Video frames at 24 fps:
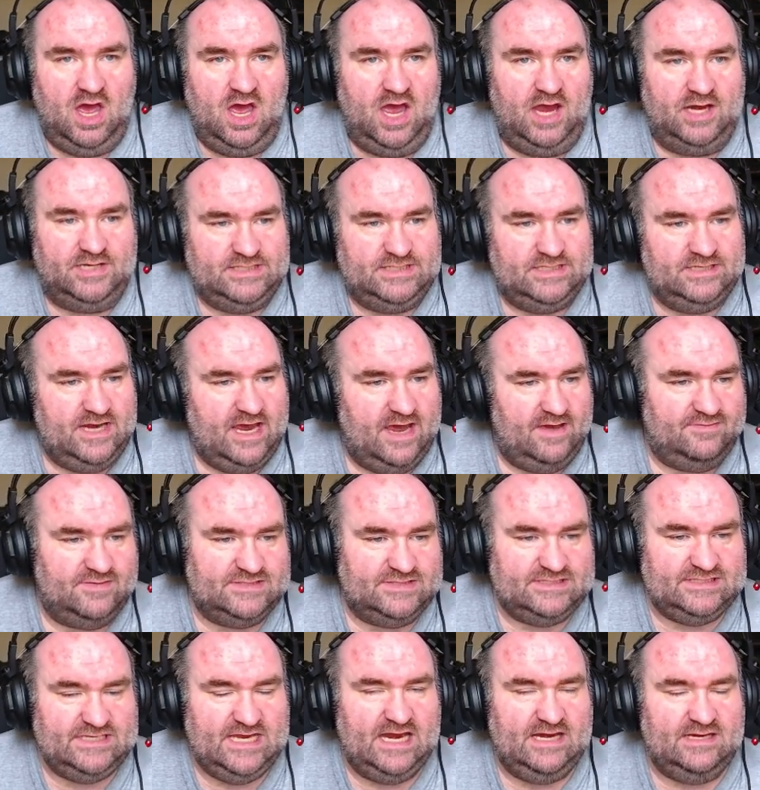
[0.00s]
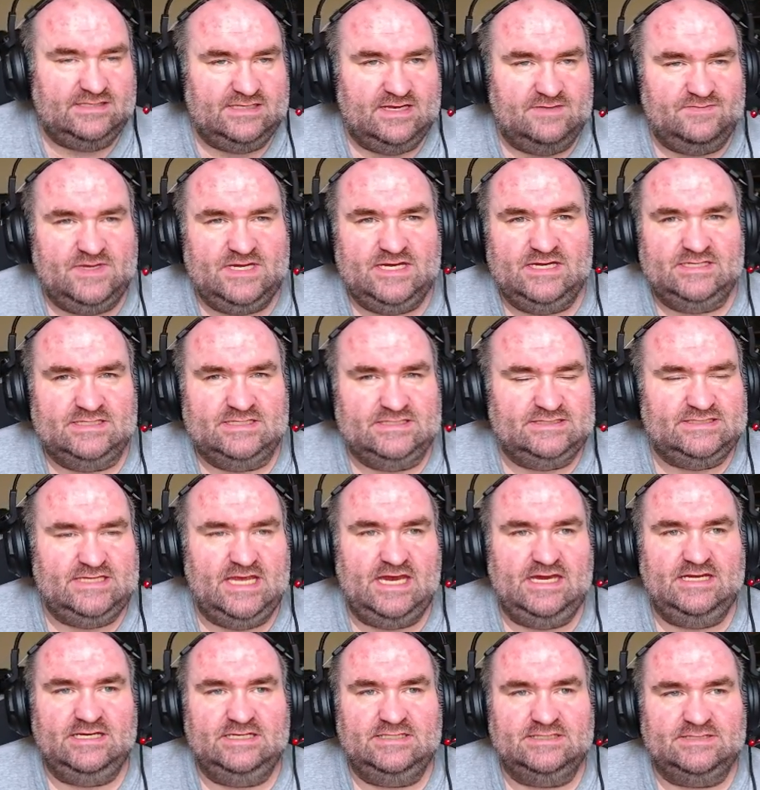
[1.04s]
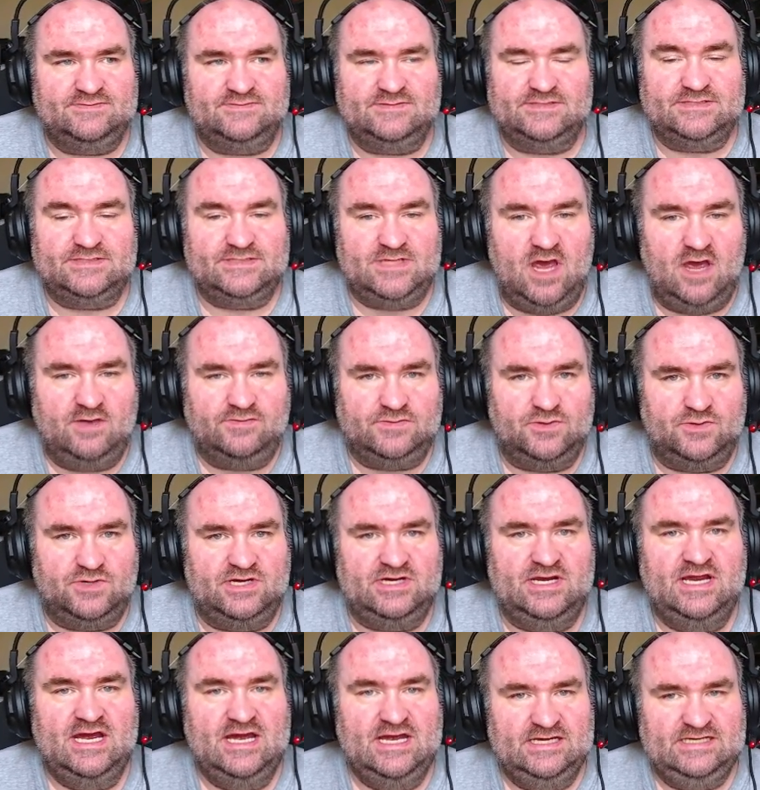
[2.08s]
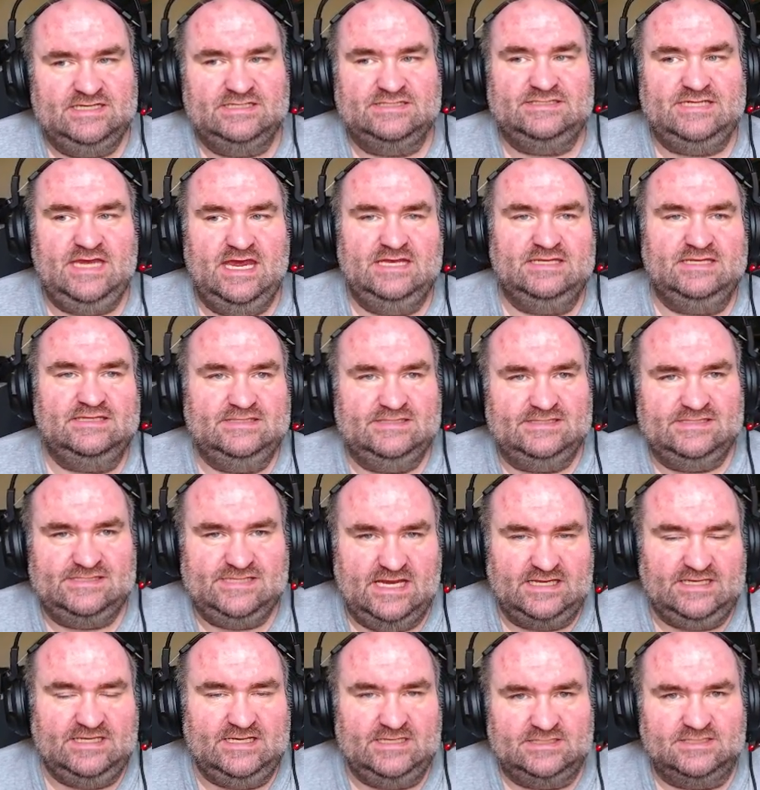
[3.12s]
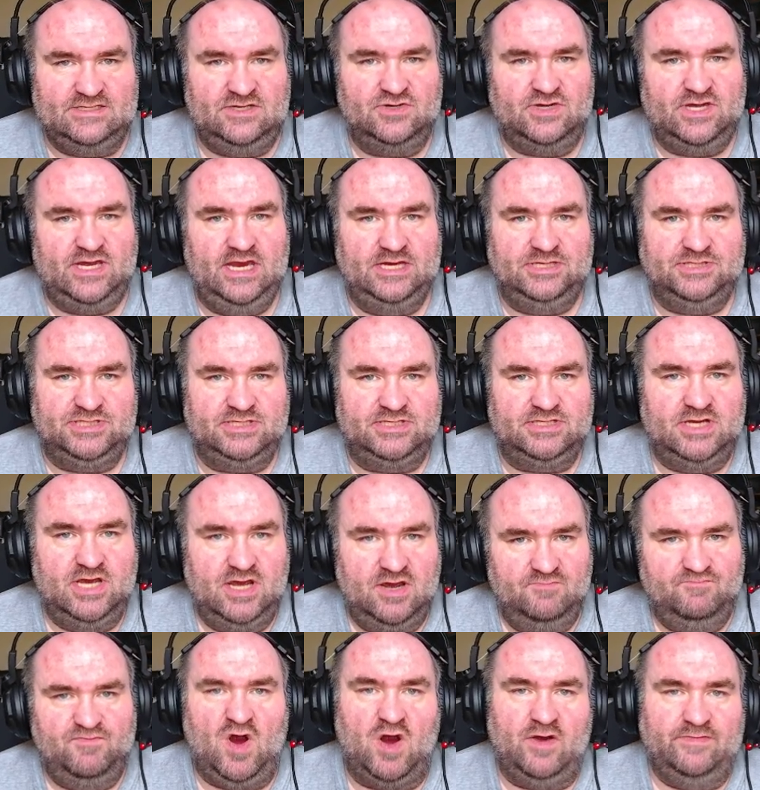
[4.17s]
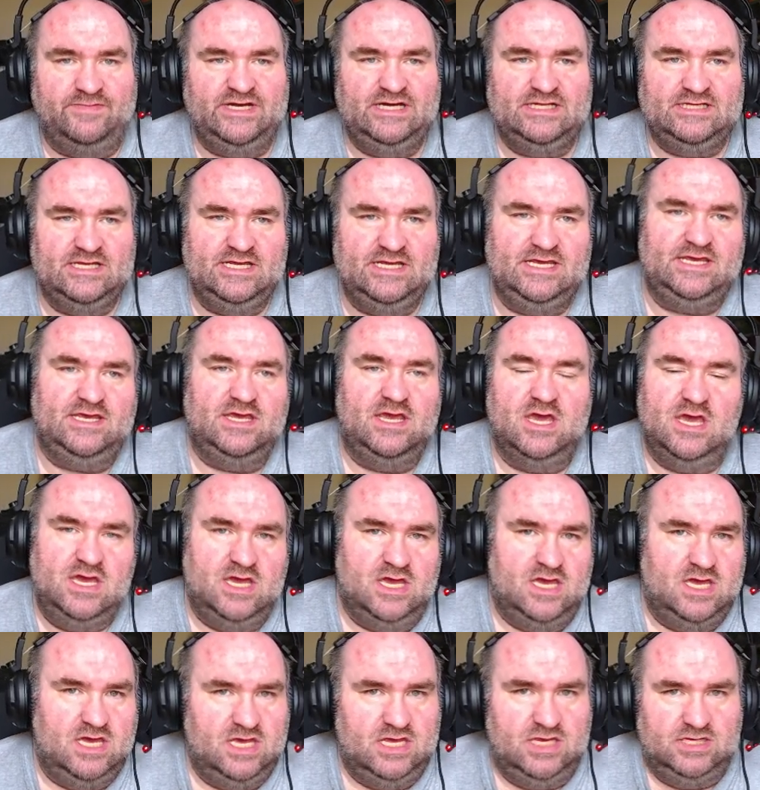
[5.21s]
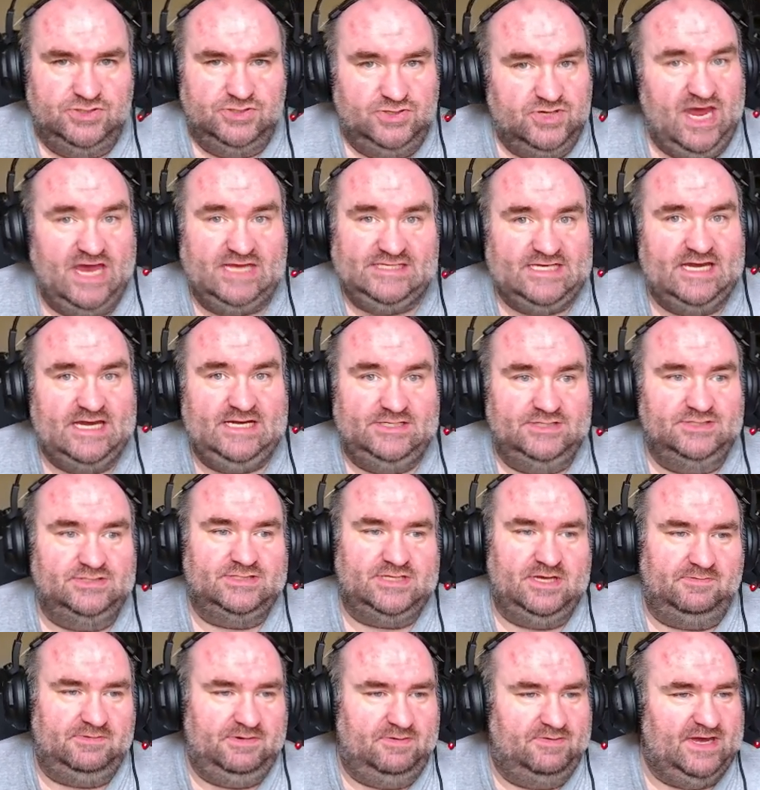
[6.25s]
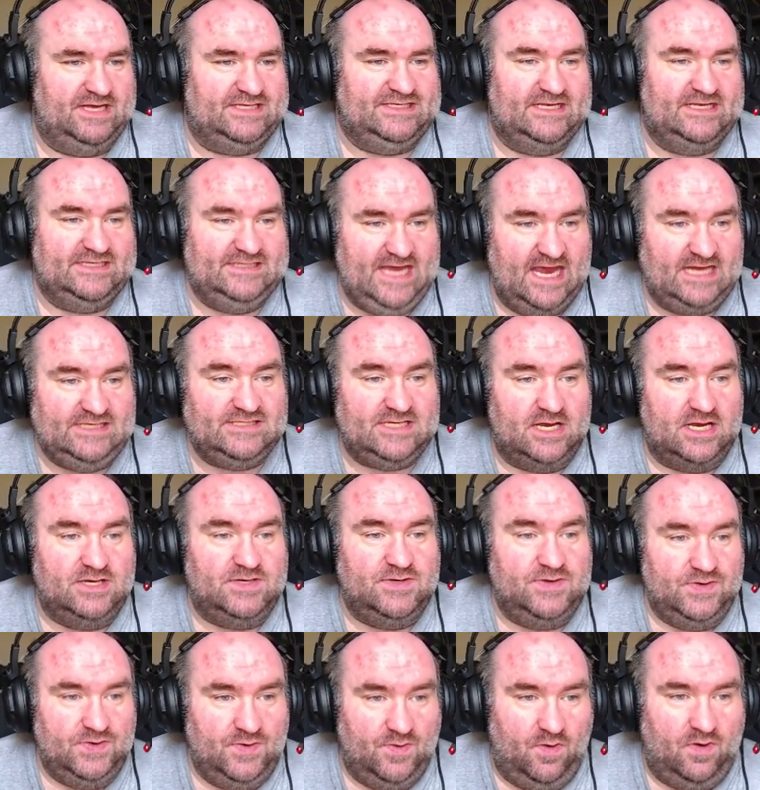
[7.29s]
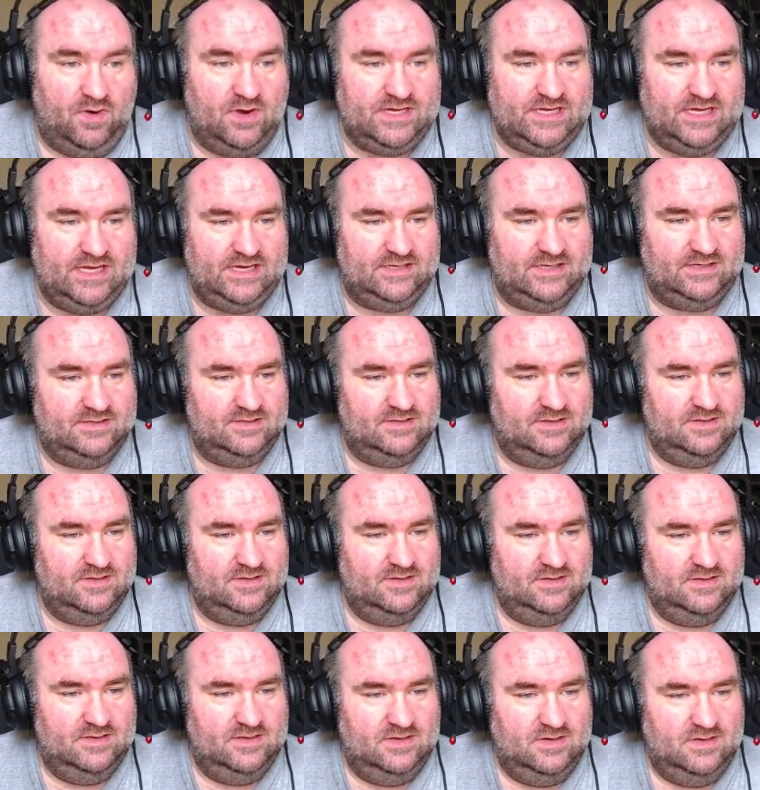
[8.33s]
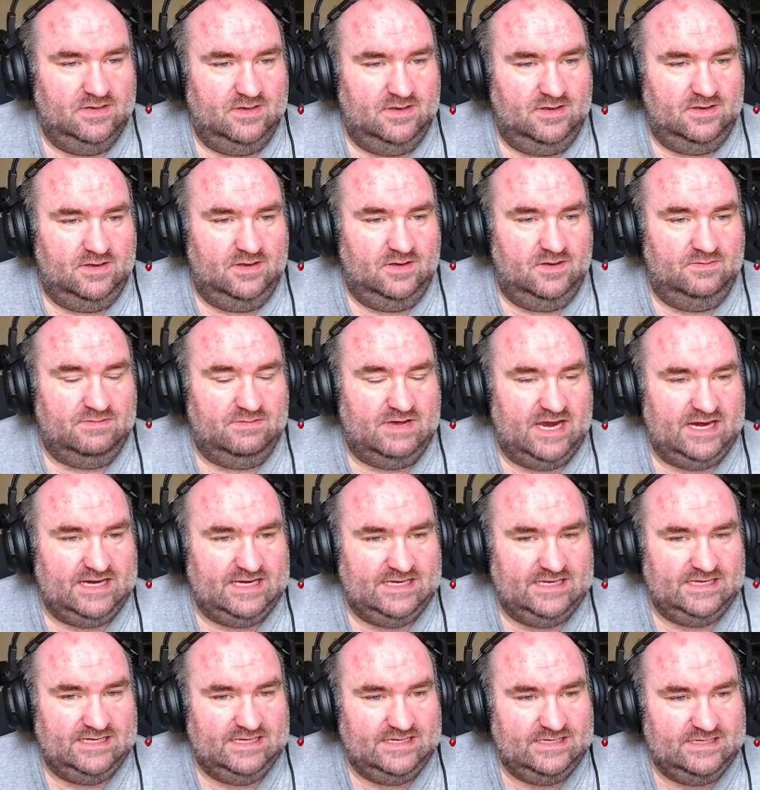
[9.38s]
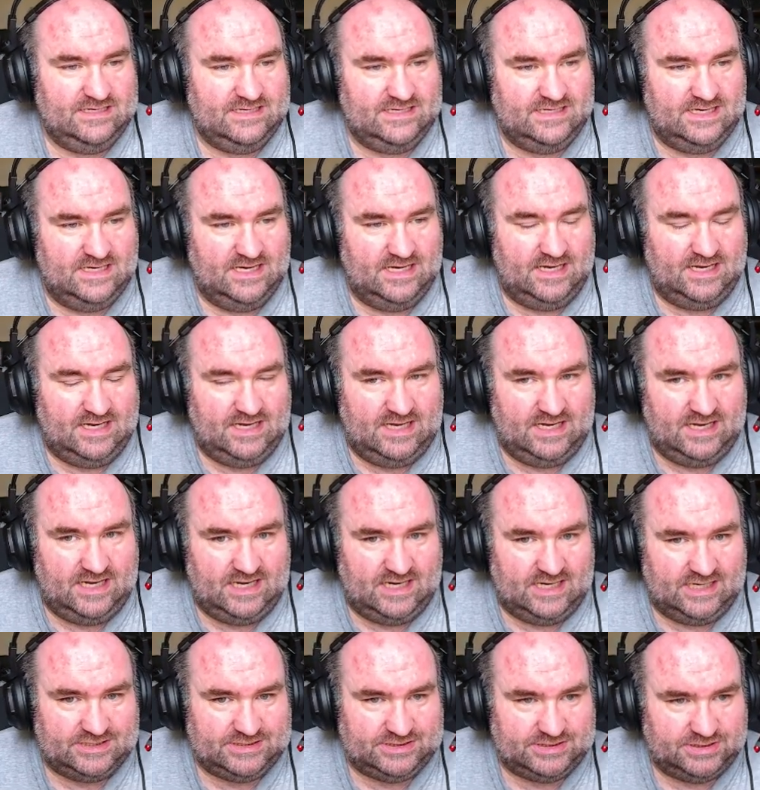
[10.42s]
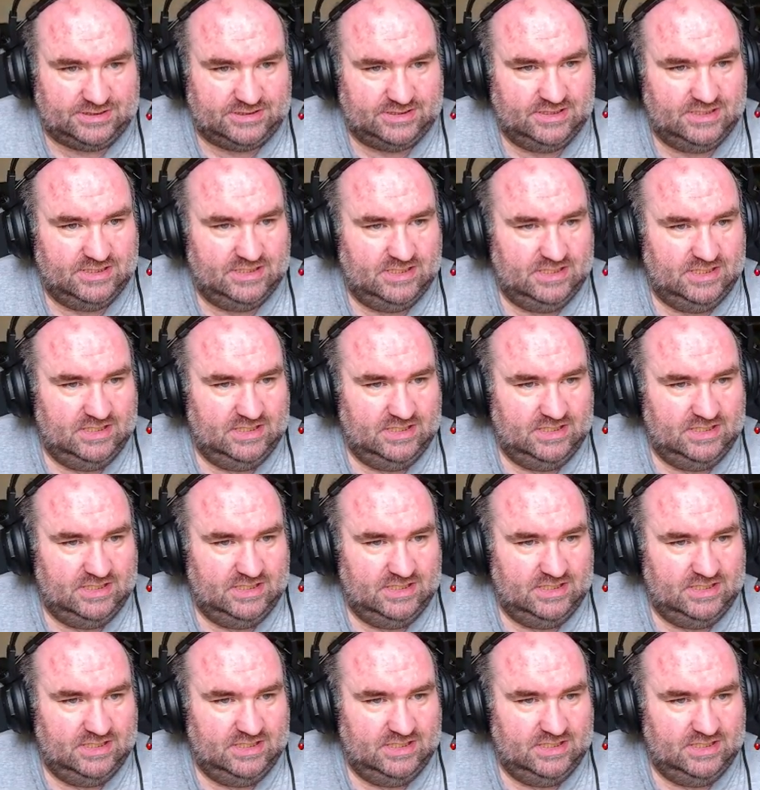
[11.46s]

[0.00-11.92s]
I should have something in the settings for the software to say, set this location permanently. You guys got to do something about that. That's annoying. Oh my gosh.